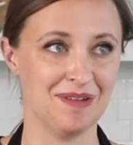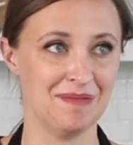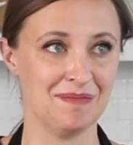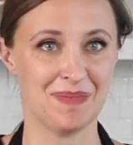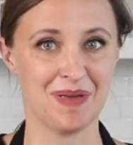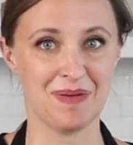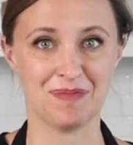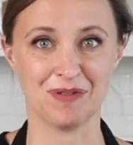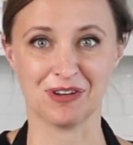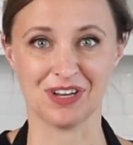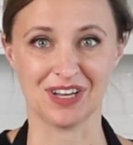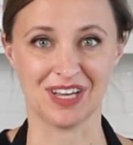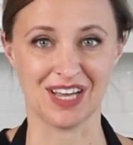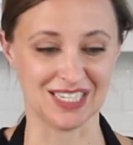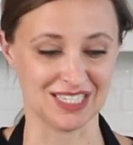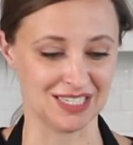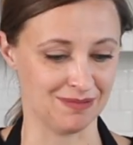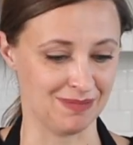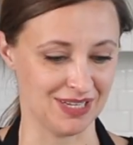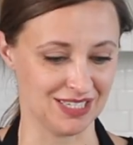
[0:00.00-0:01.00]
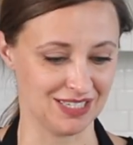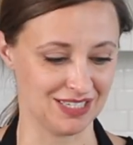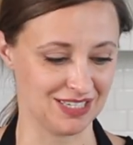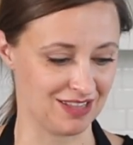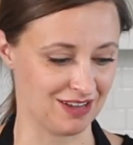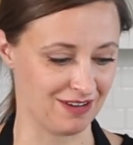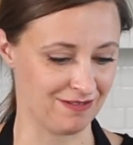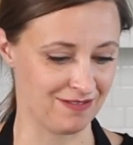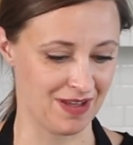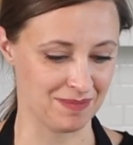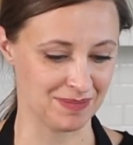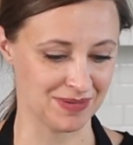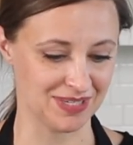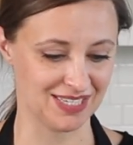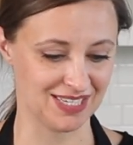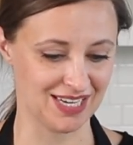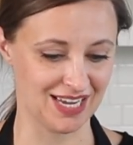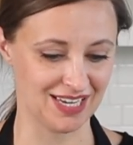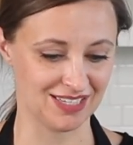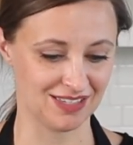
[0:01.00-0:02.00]
people could customize it to their family's
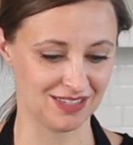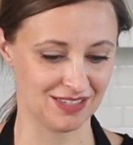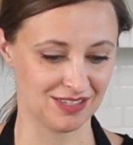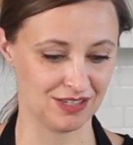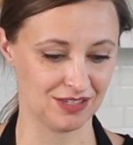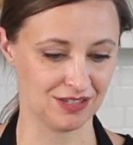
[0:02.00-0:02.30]
tastes.